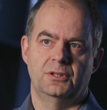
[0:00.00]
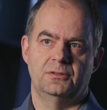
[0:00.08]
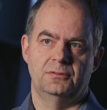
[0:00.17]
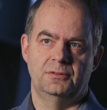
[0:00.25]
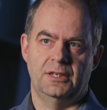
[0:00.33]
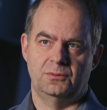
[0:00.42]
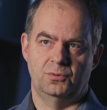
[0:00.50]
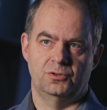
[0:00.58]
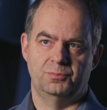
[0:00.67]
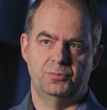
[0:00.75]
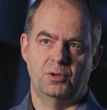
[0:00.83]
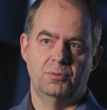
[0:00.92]
but that
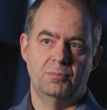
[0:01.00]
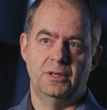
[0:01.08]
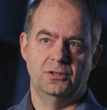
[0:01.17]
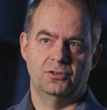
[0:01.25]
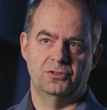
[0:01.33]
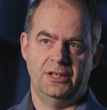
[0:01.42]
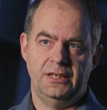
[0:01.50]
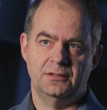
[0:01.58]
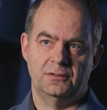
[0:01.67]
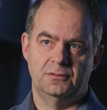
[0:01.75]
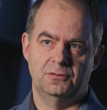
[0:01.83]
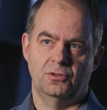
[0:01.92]
was probably not a hit,
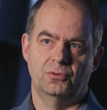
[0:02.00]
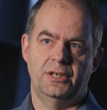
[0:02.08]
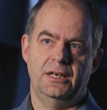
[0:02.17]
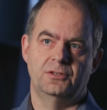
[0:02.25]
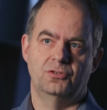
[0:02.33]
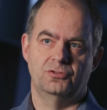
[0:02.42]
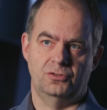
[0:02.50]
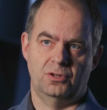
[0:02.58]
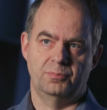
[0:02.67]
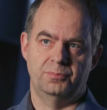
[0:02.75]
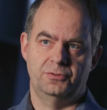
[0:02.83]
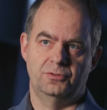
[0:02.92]
so they had to
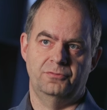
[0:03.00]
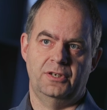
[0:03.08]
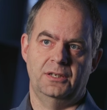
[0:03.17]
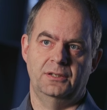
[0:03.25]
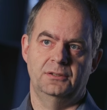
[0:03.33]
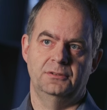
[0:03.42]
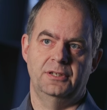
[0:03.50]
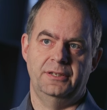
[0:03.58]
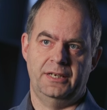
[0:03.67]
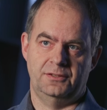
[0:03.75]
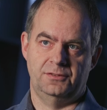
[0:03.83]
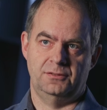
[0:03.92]
stop to fire the
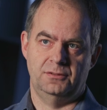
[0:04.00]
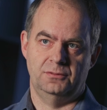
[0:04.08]
next